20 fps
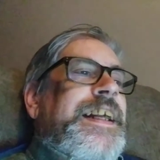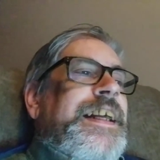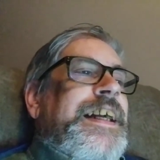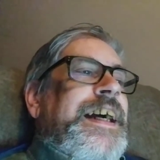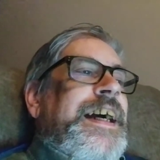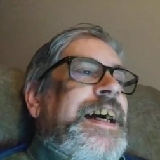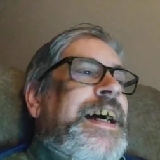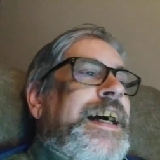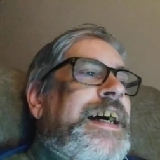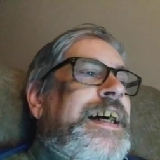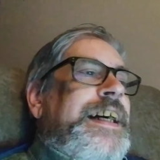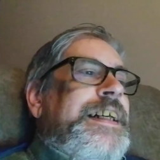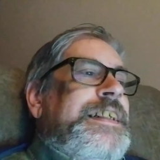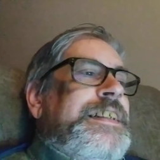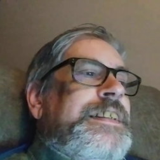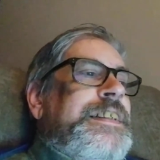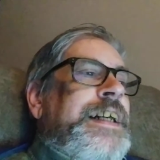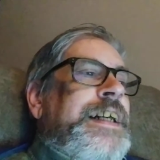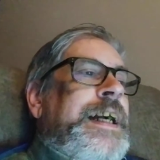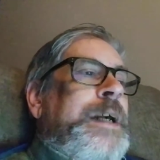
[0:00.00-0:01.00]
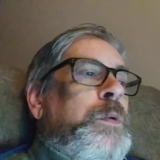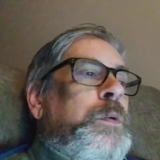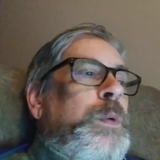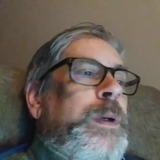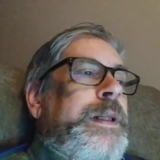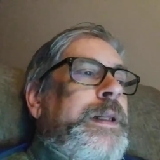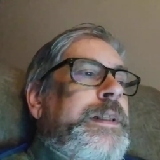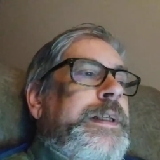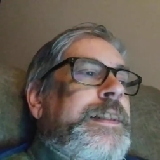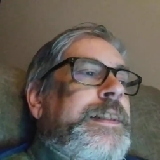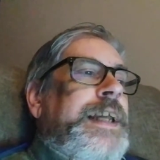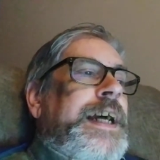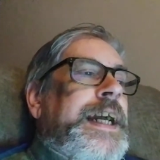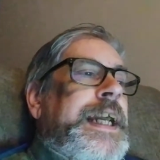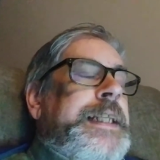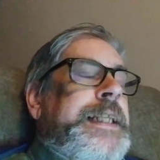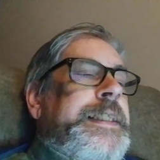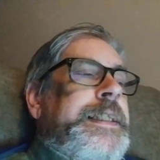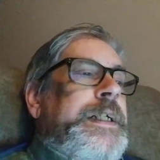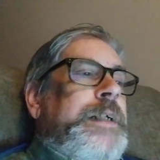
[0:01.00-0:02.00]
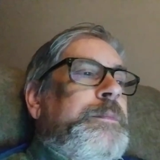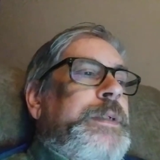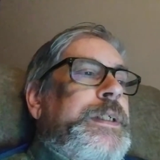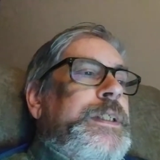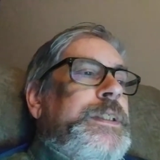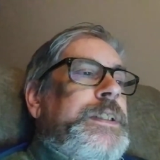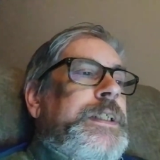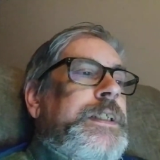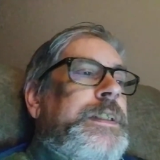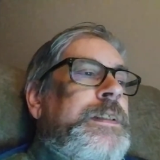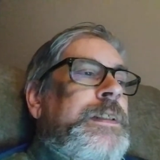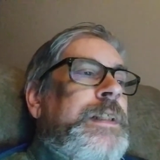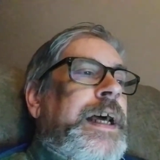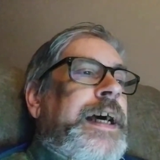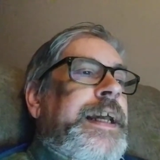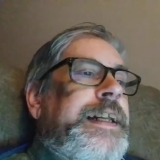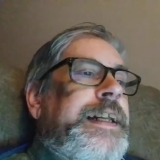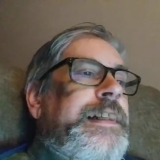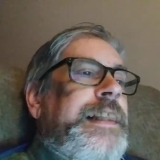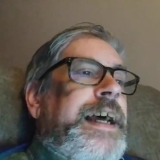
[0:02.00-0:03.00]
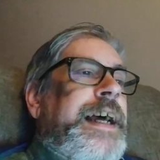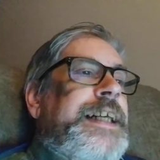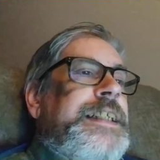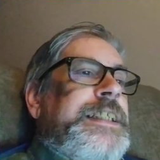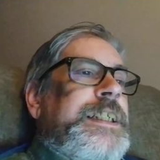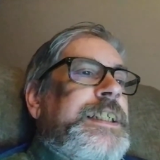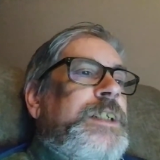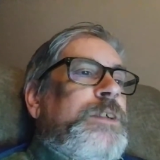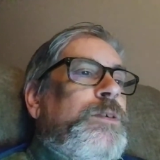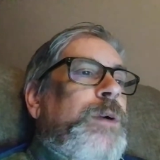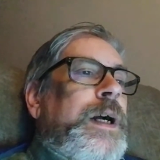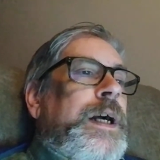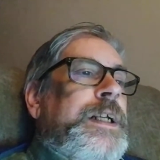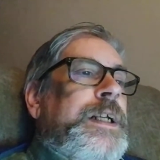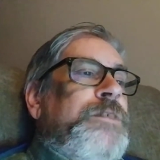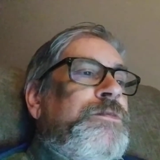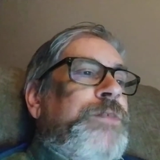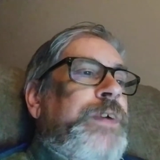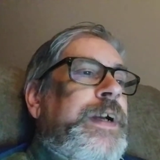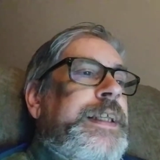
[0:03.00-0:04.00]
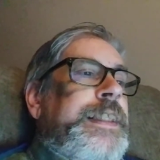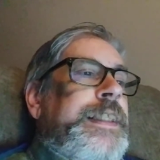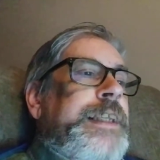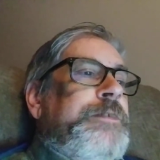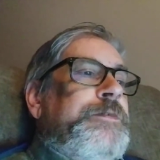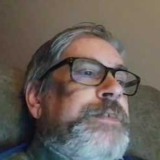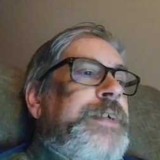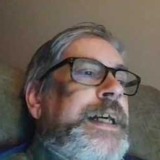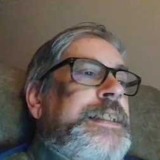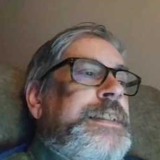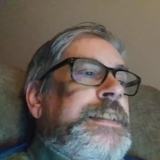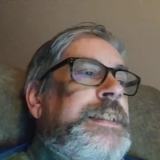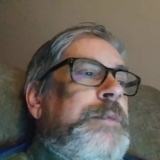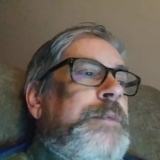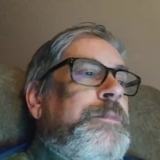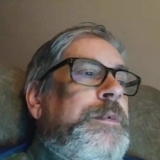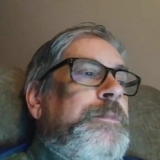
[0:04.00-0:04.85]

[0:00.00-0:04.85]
Uh, I really like their music. A lot of classic rock. In fact, they've got some of